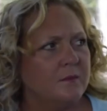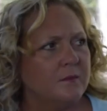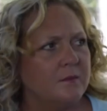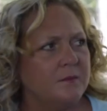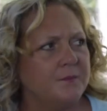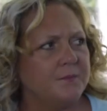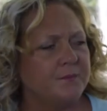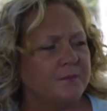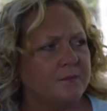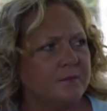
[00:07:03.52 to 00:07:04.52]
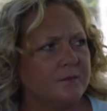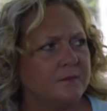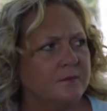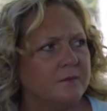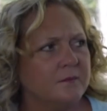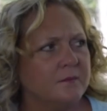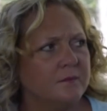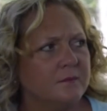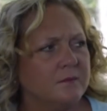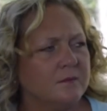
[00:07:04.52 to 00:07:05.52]

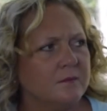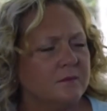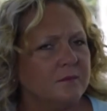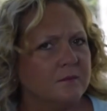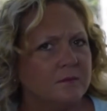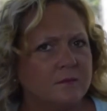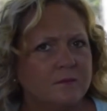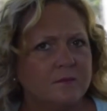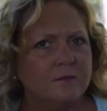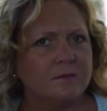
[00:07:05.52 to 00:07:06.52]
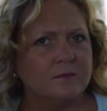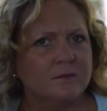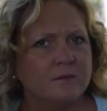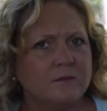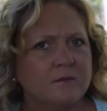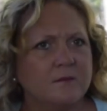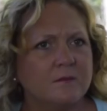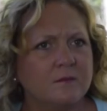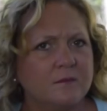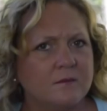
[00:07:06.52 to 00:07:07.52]

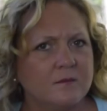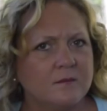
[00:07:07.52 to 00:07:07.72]
(not speaking)